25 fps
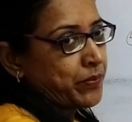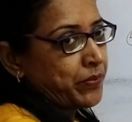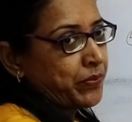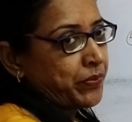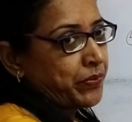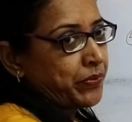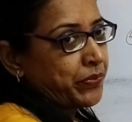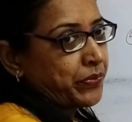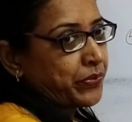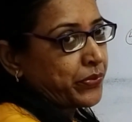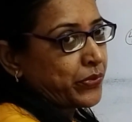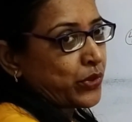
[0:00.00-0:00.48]

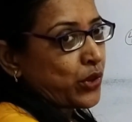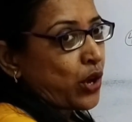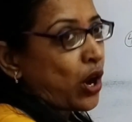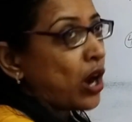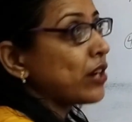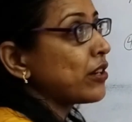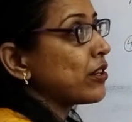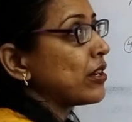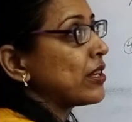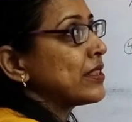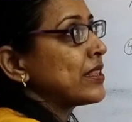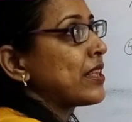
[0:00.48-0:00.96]
Not on
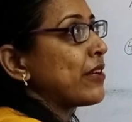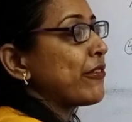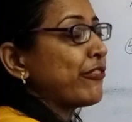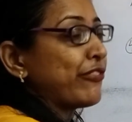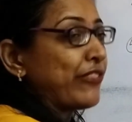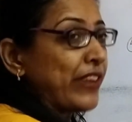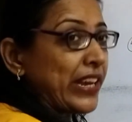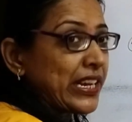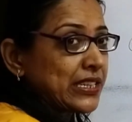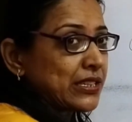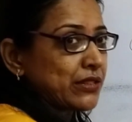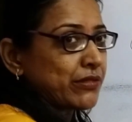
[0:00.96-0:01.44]
the fixed
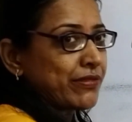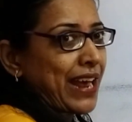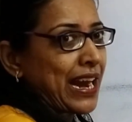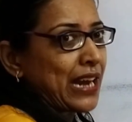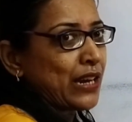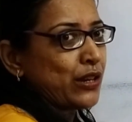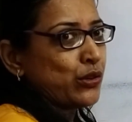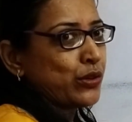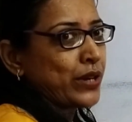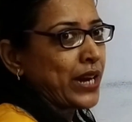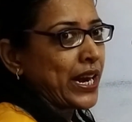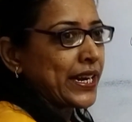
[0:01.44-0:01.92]
value
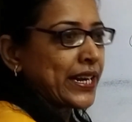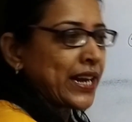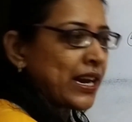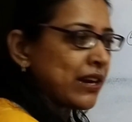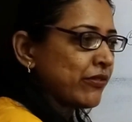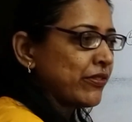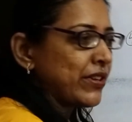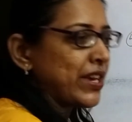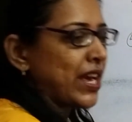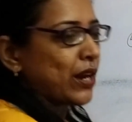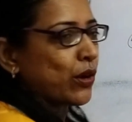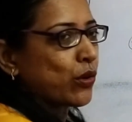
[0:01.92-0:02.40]
rate and we are
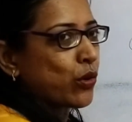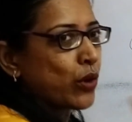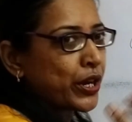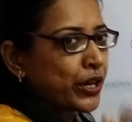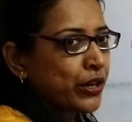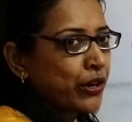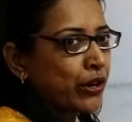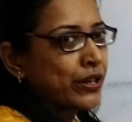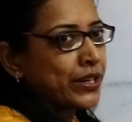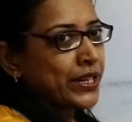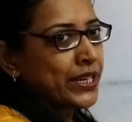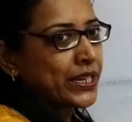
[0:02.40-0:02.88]
going on
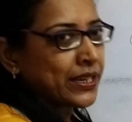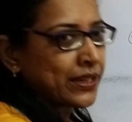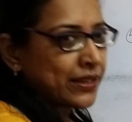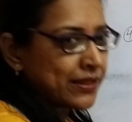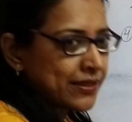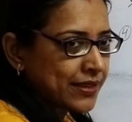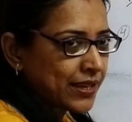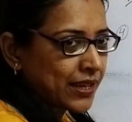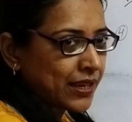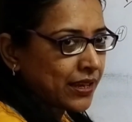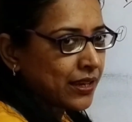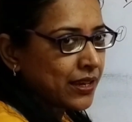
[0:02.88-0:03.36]
decreasing.
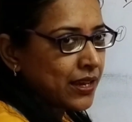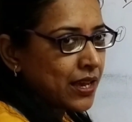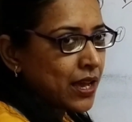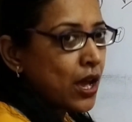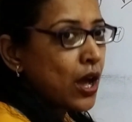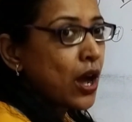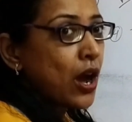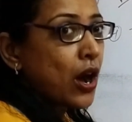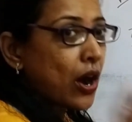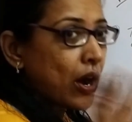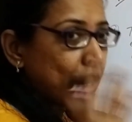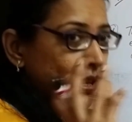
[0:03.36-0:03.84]

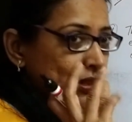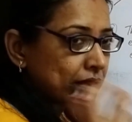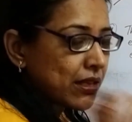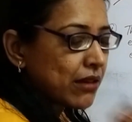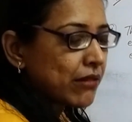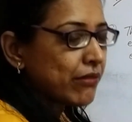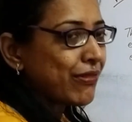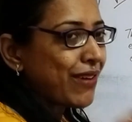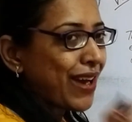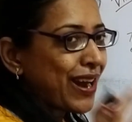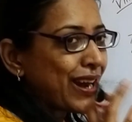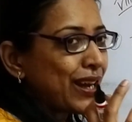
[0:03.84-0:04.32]
On the
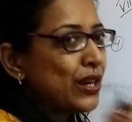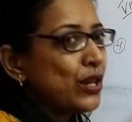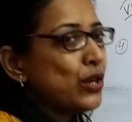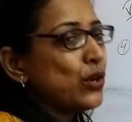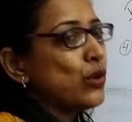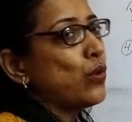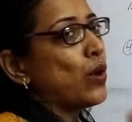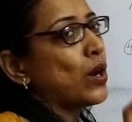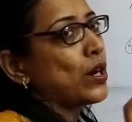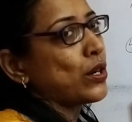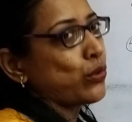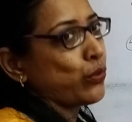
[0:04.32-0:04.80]
value what
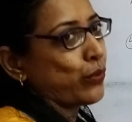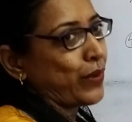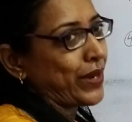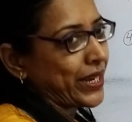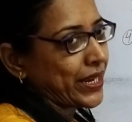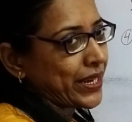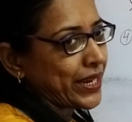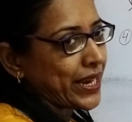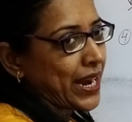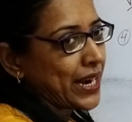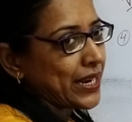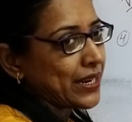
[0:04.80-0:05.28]
we
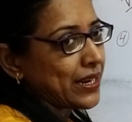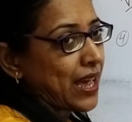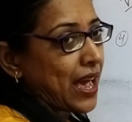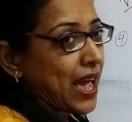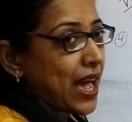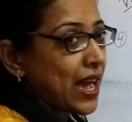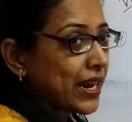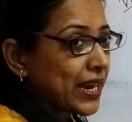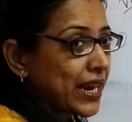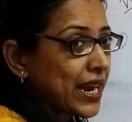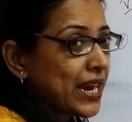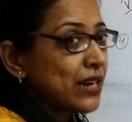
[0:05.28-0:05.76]
get,
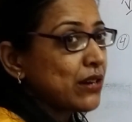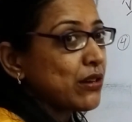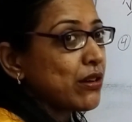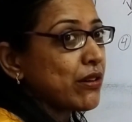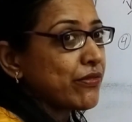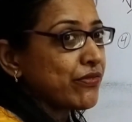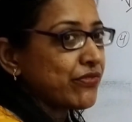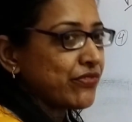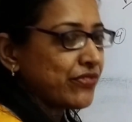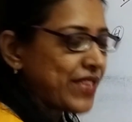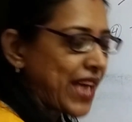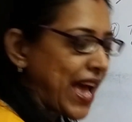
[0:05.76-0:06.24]
again of
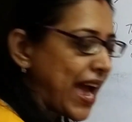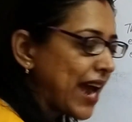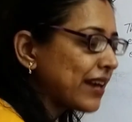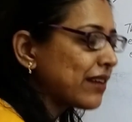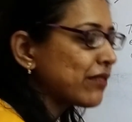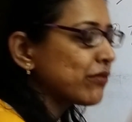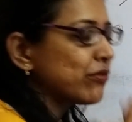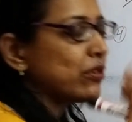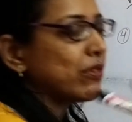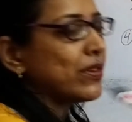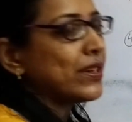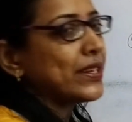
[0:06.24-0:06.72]
that we will
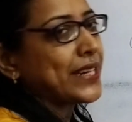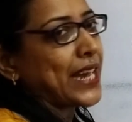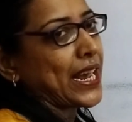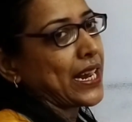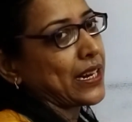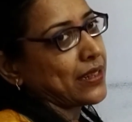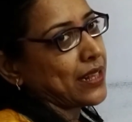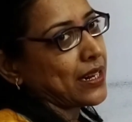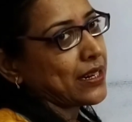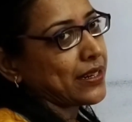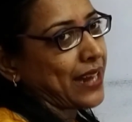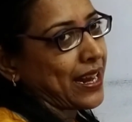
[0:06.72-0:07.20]
take the
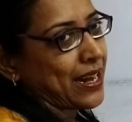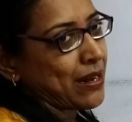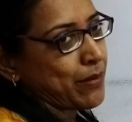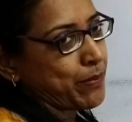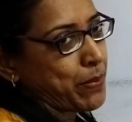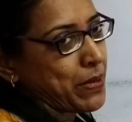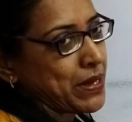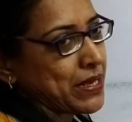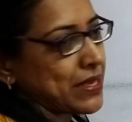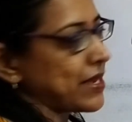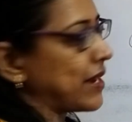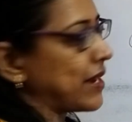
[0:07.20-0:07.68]
10%.